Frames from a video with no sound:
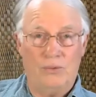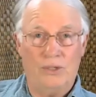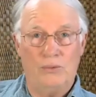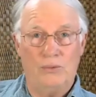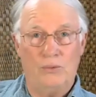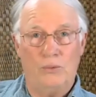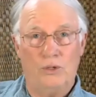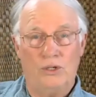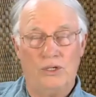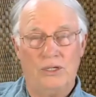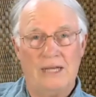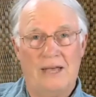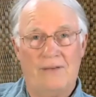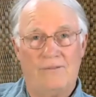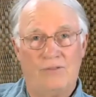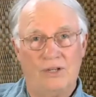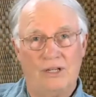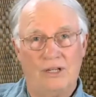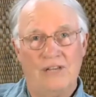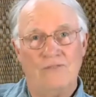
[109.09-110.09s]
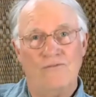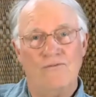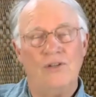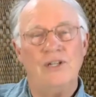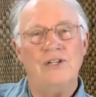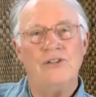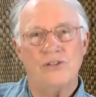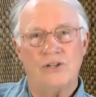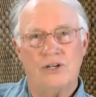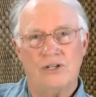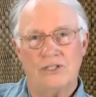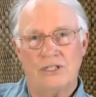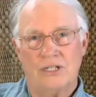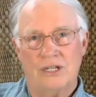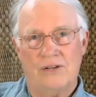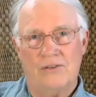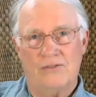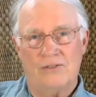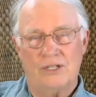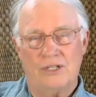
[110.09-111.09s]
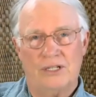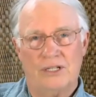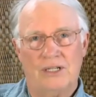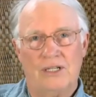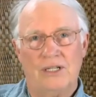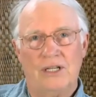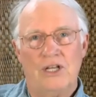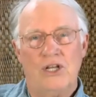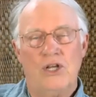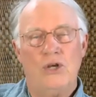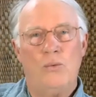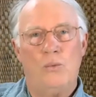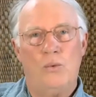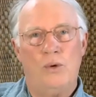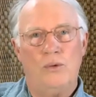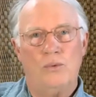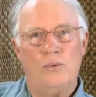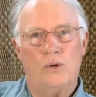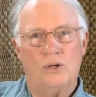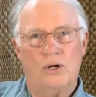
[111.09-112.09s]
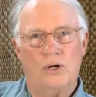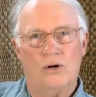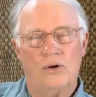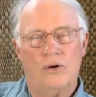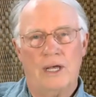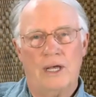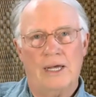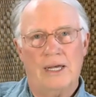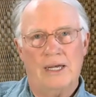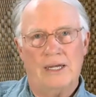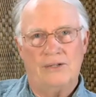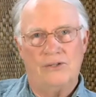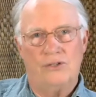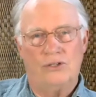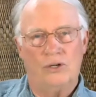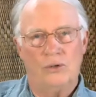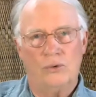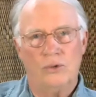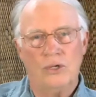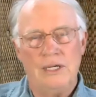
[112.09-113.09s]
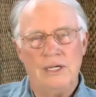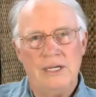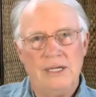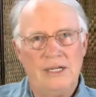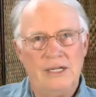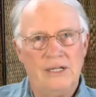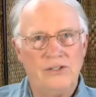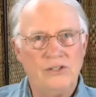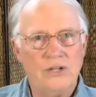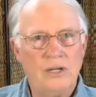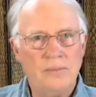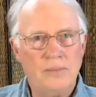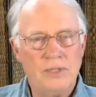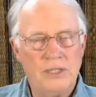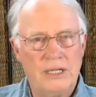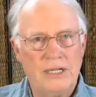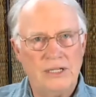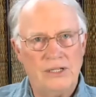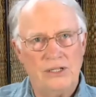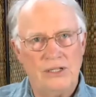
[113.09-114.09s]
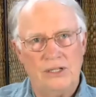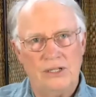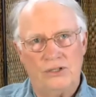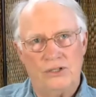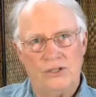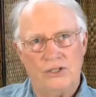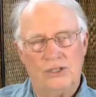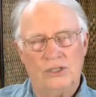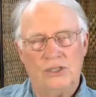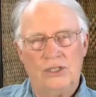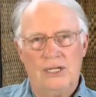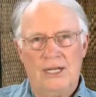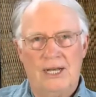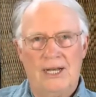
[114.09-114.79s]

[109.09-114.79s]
We wouldn't have to convince ourselves that we were okay. So in some sense, there's,